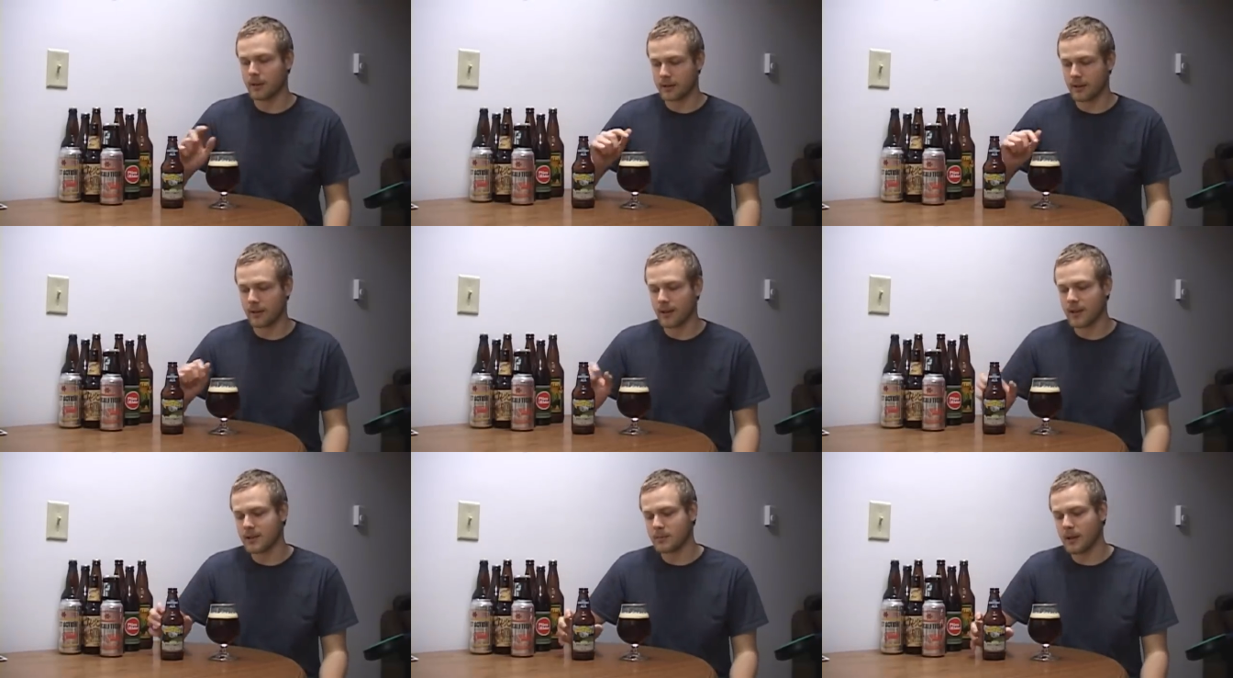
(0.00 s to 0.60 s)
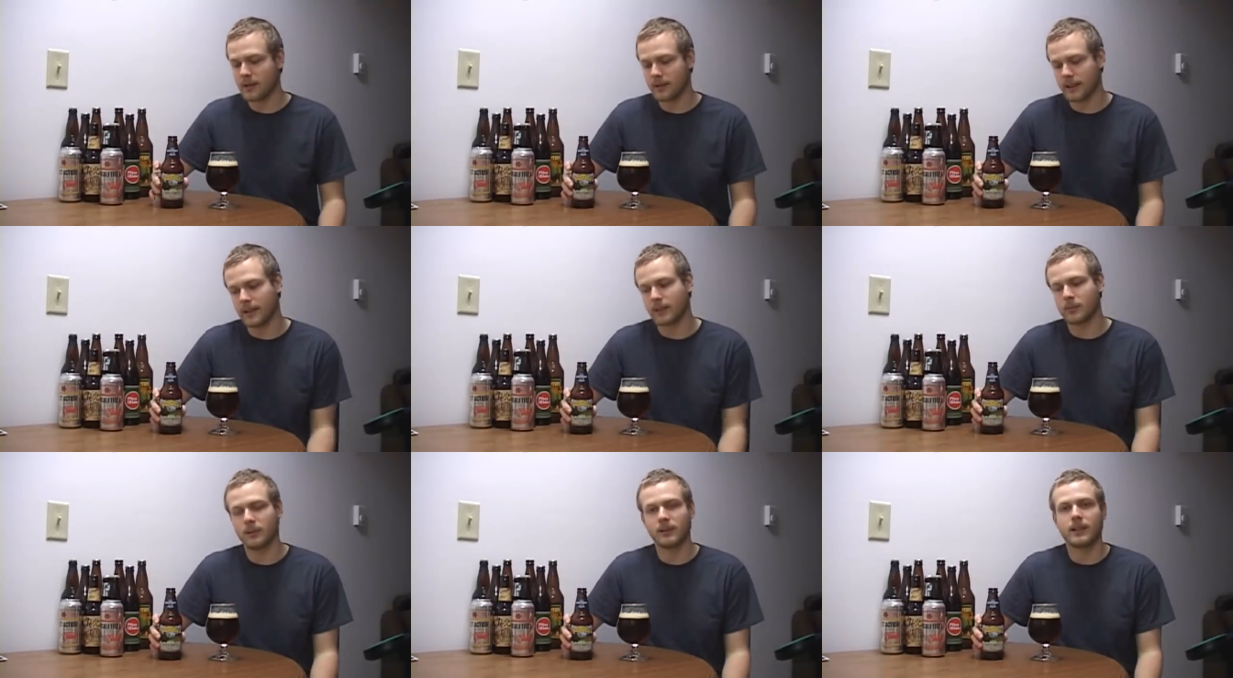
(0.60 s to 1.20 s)
I'll tell you guys about
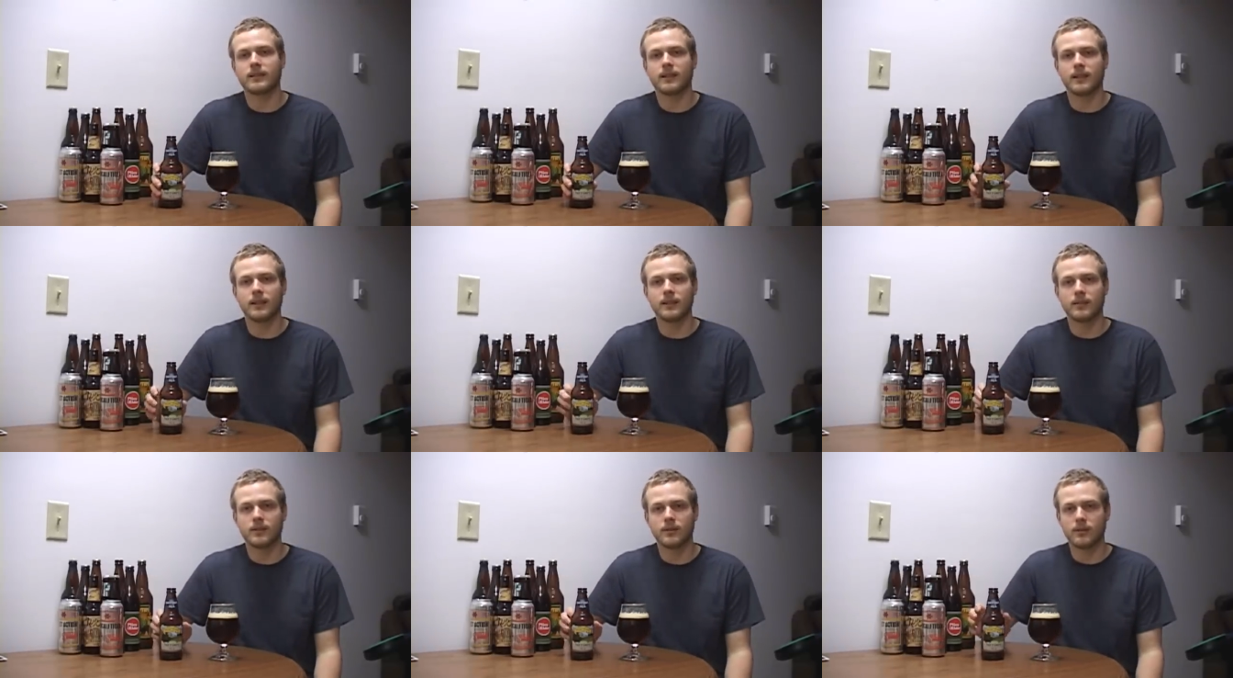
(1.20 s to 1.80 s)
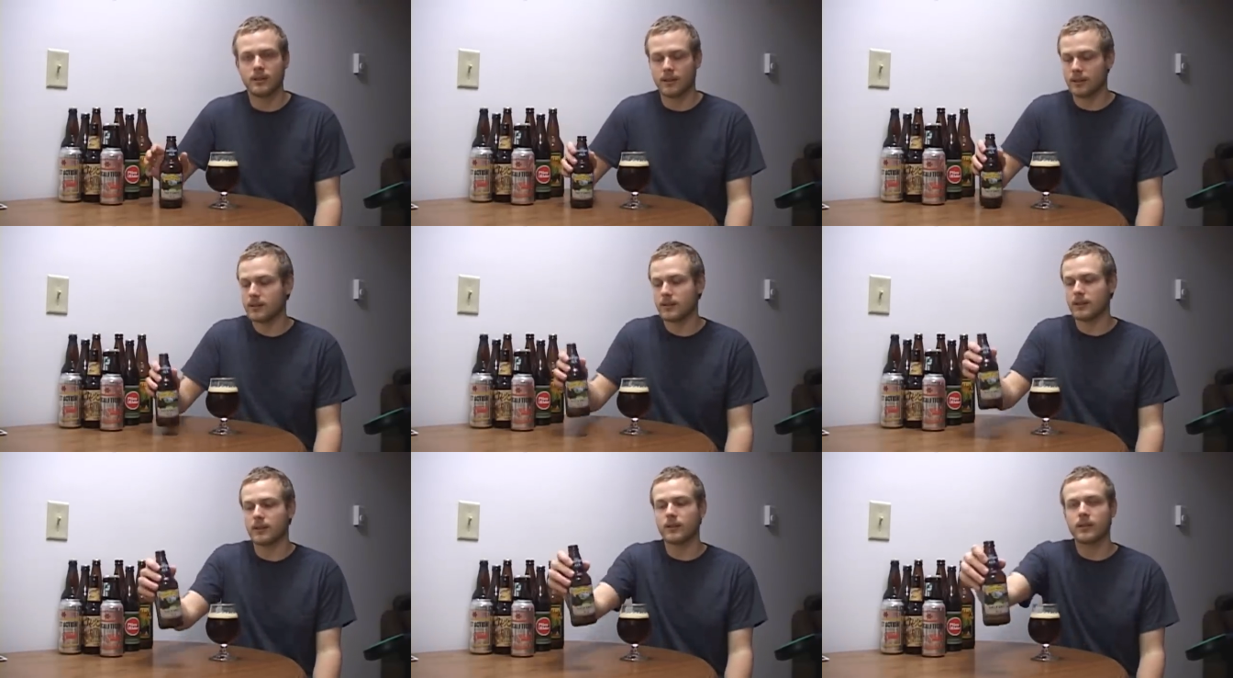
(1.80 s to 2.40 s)
later, but let's get into the
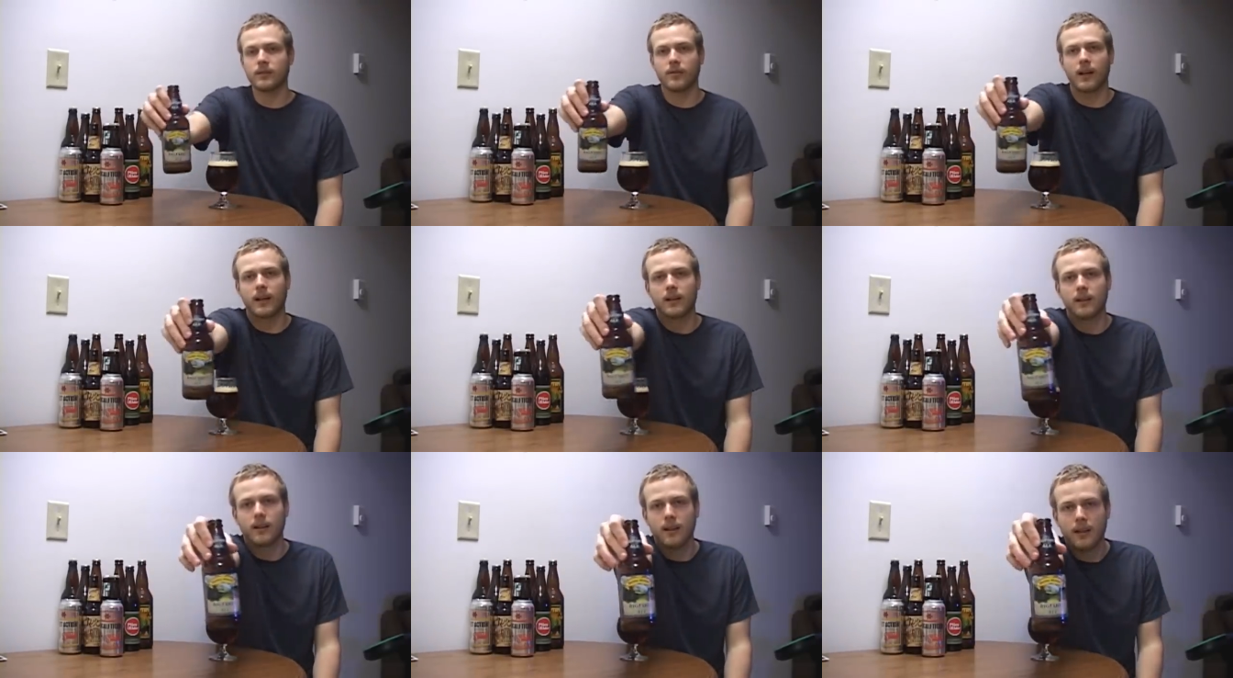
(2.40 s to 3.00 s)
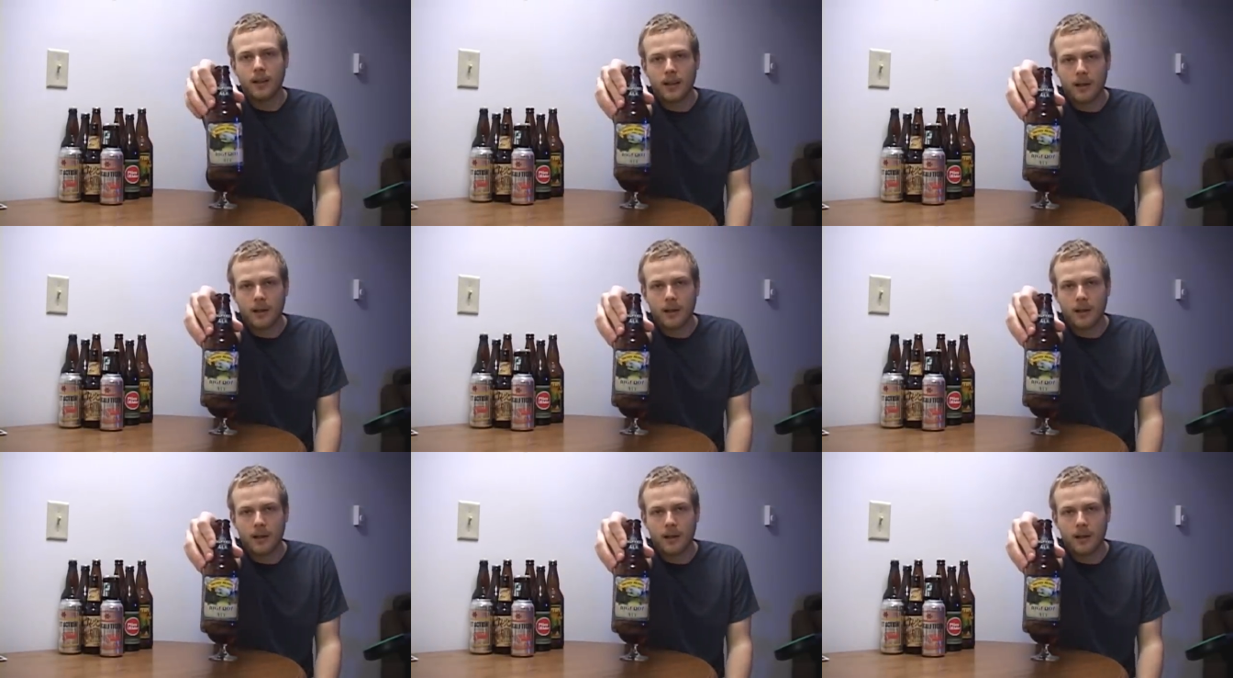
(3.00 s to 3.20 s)
Sierra Nevada